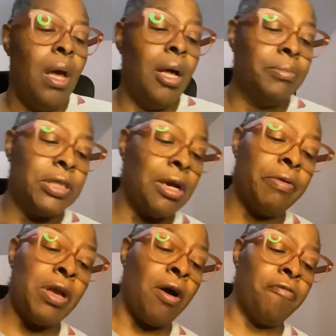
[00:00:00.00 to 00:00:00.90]
I'm
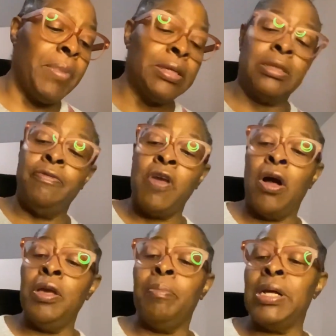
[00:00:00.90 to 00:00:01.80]
sorry, y'all. If
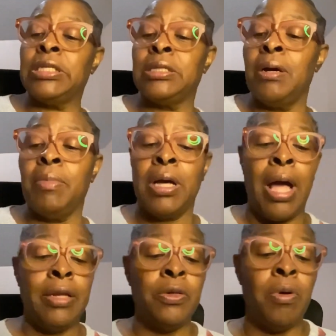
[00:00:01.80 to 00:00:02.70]
y'all hit my stomach,
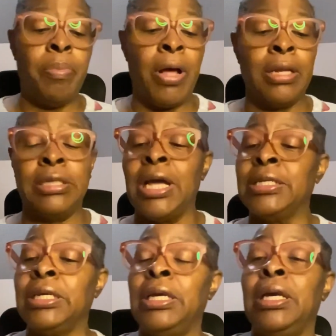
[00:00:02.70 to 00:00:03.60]
I do
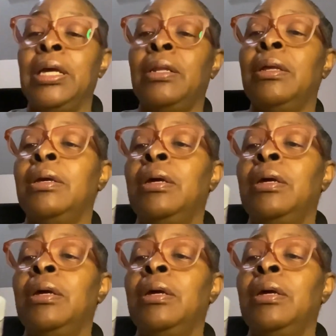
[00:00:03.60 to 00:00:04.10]
apologize again.